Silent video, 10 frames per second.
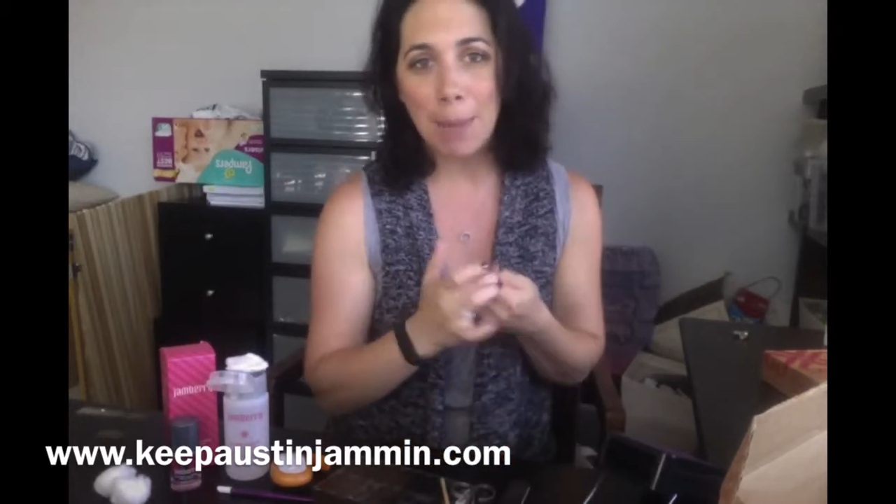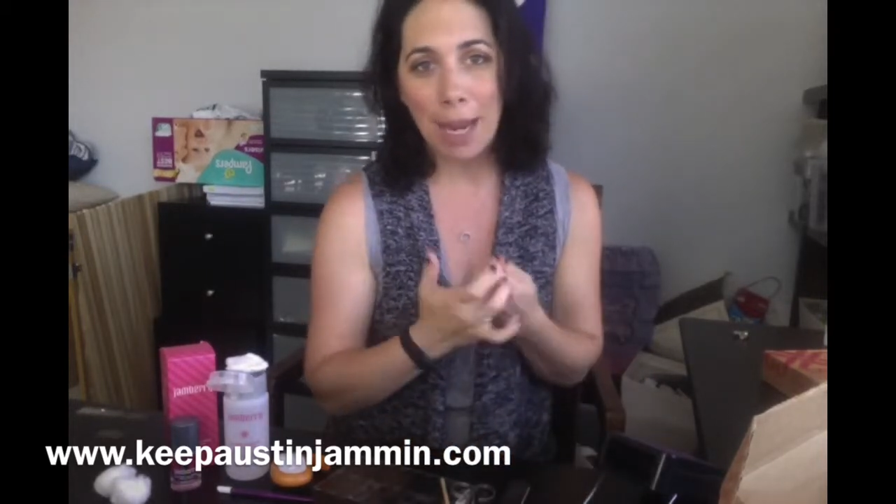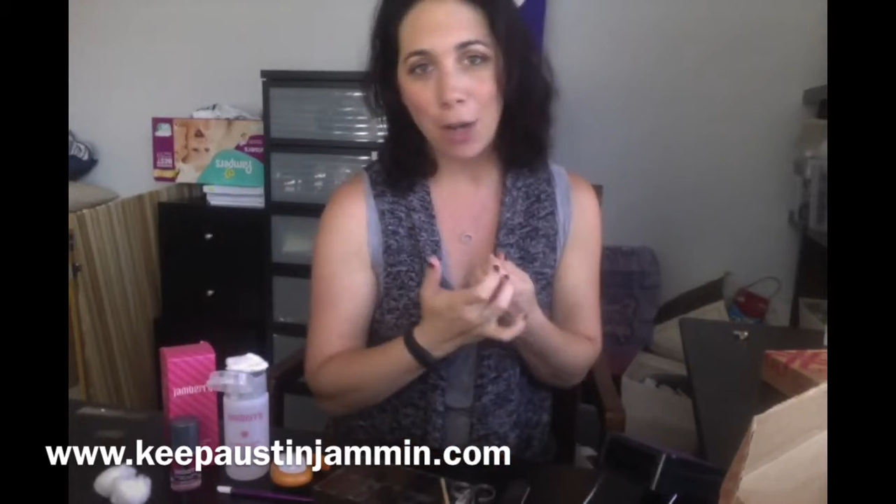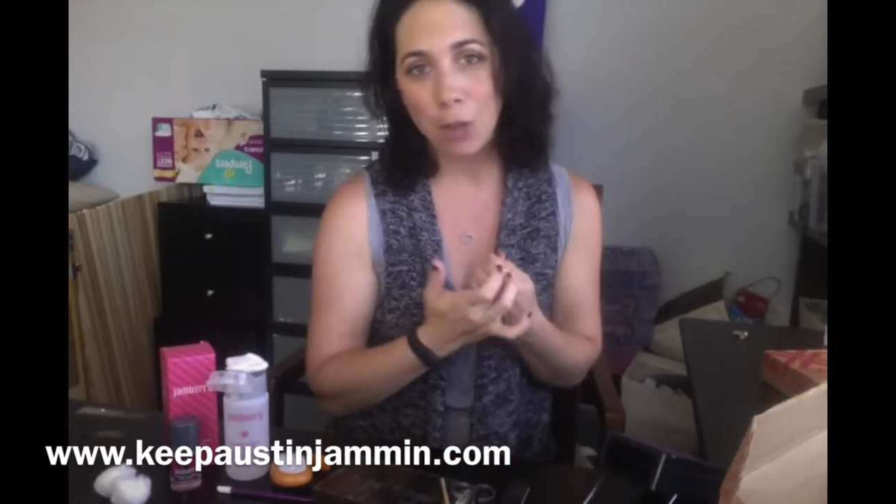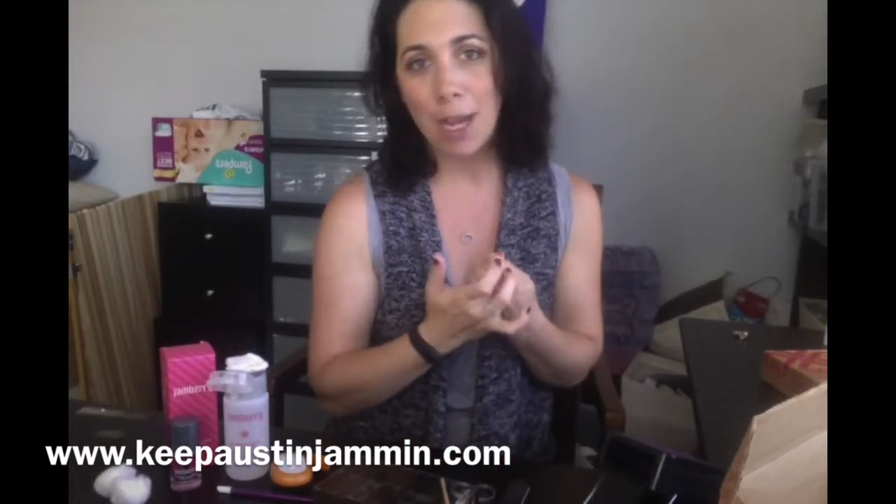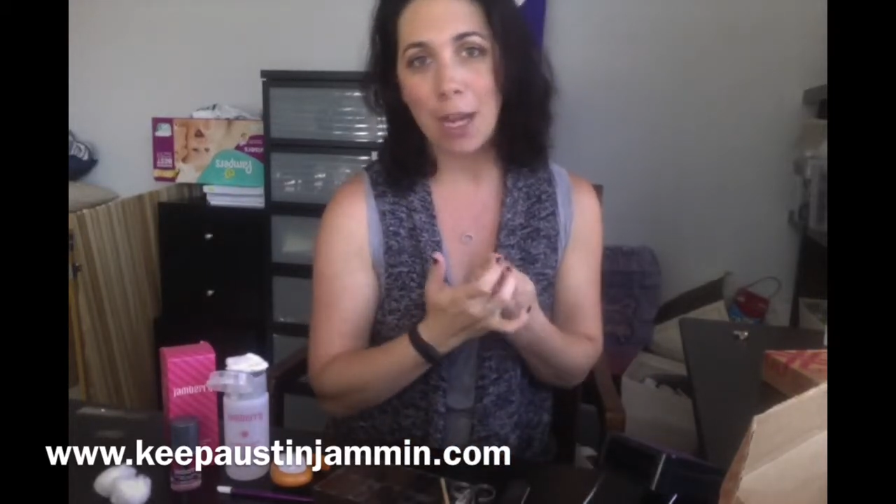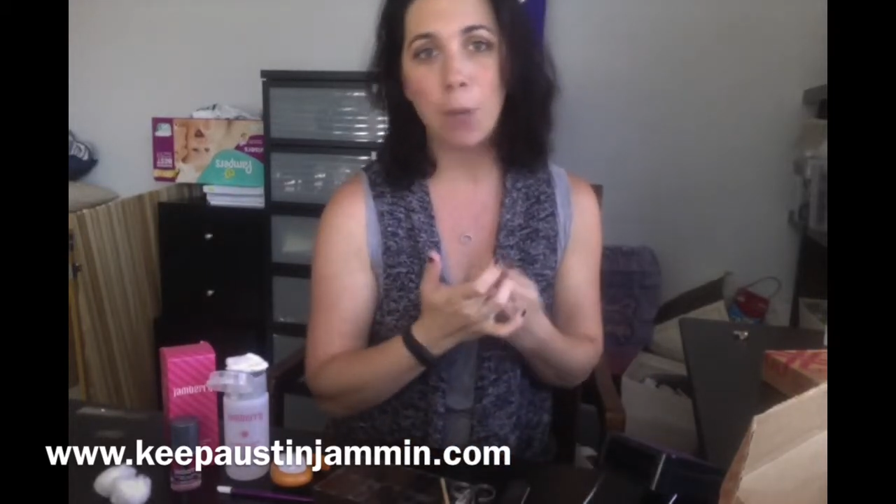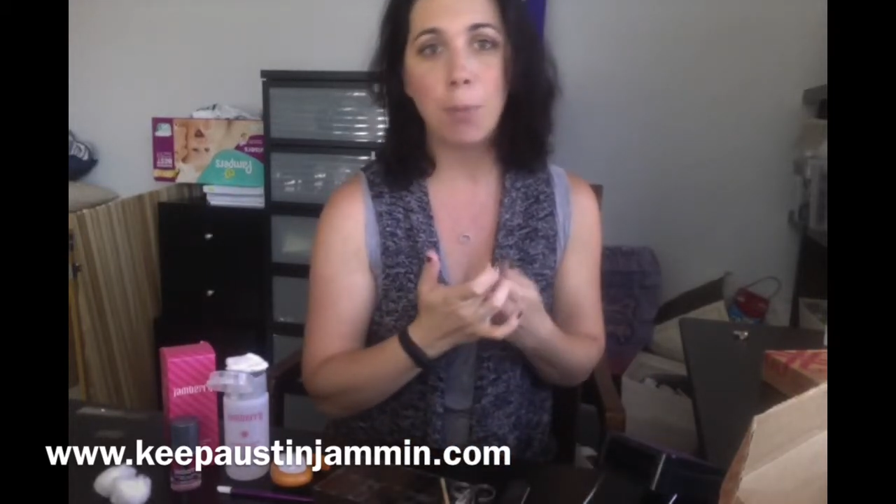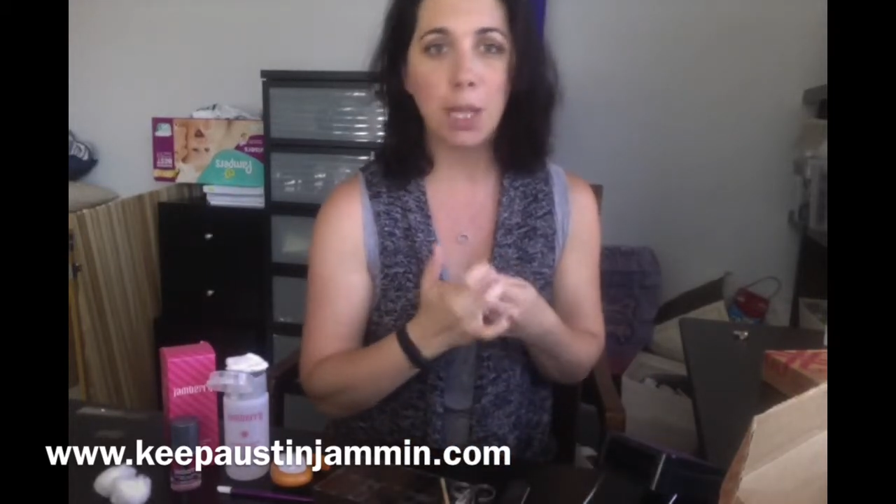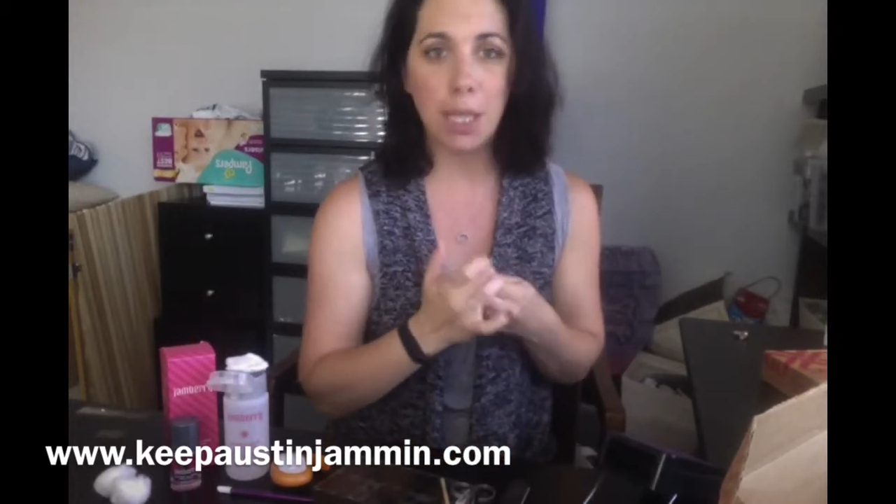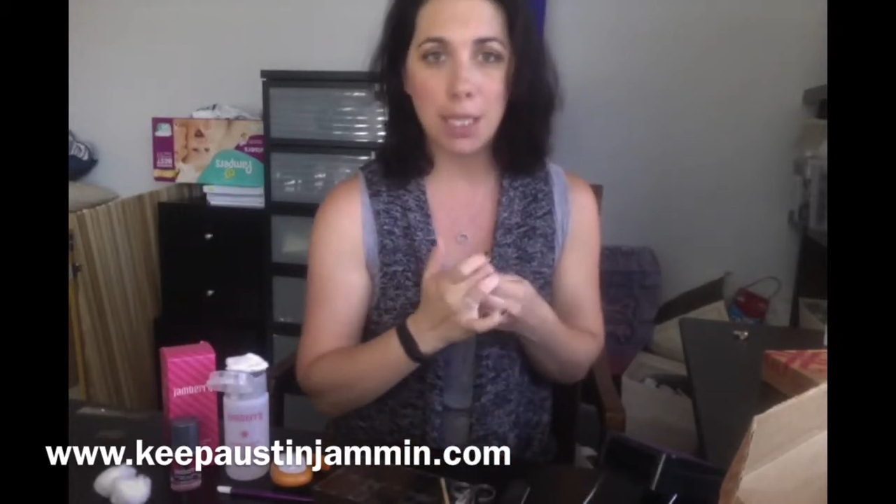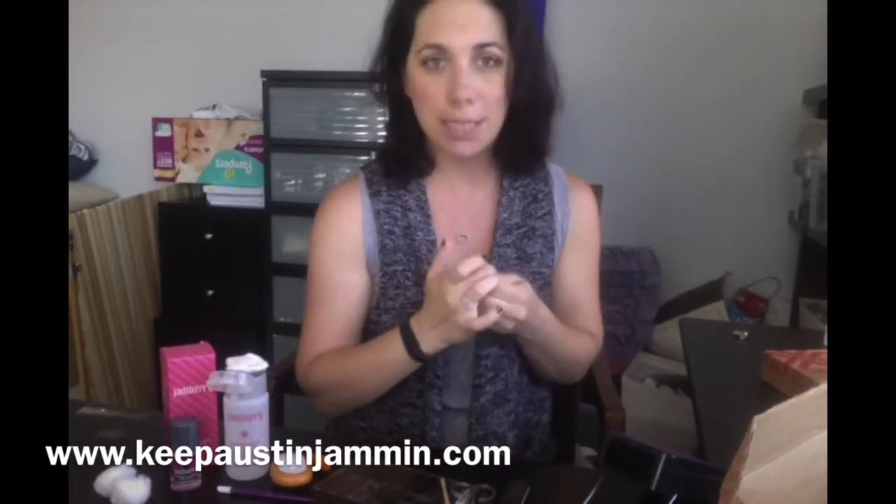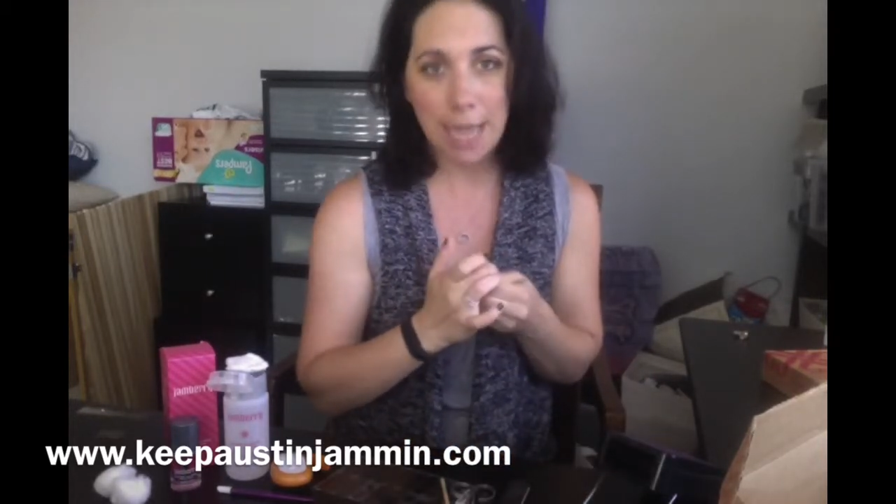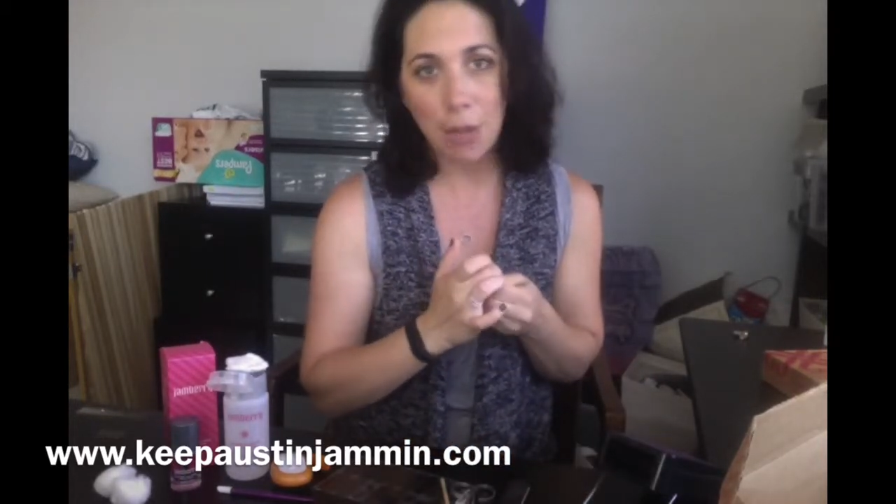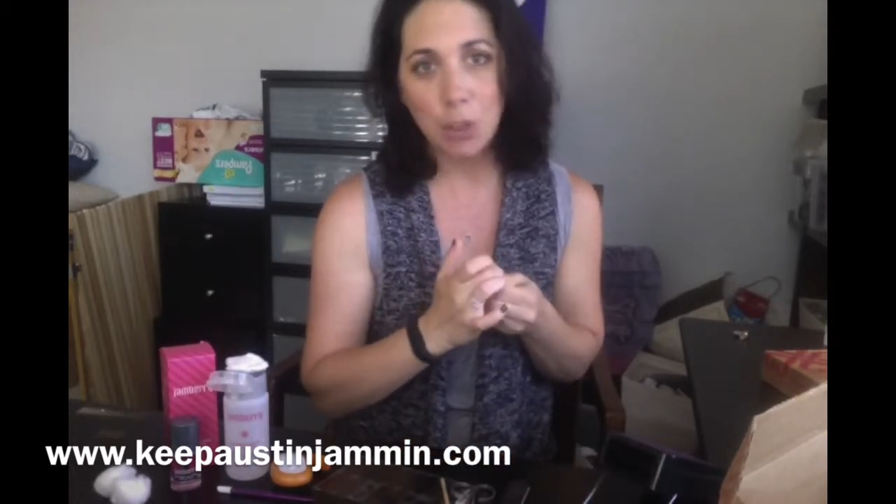hairdryer or putting it down,